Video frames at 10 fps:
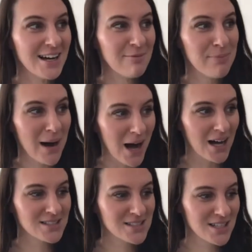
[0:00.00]

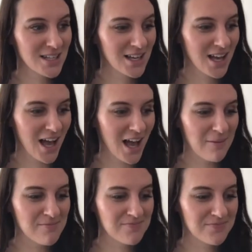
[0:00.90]
But
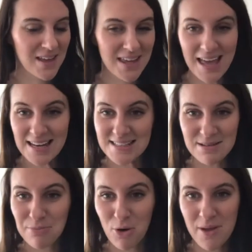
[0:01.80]
again, it
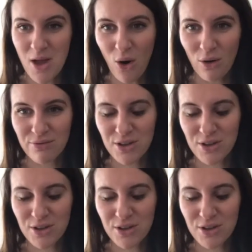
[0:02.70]
didn't put me off.